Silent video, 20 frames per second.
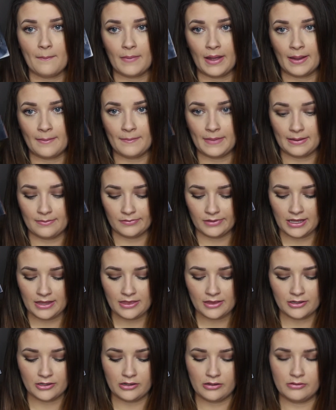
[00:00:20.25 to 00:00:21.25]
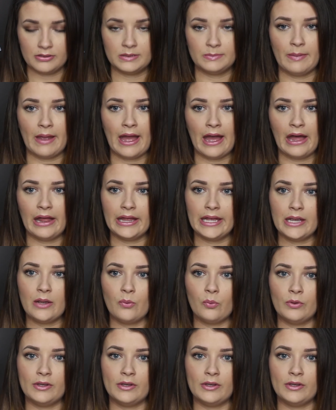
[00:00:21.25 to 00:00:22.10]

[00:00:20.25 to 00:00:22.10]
my Maybelline The Nudes palette,